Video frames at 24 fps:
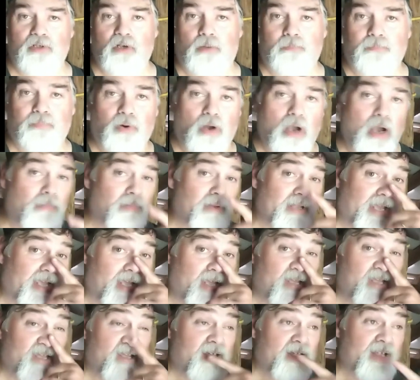on probably
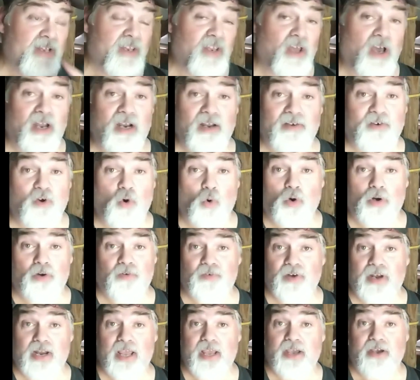not a quarter
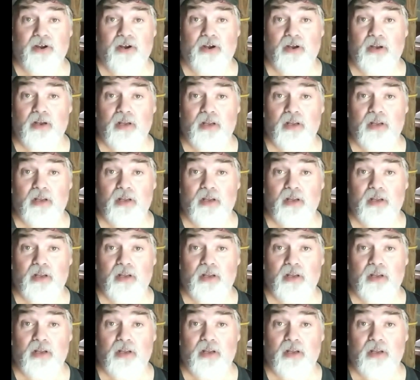of an acre.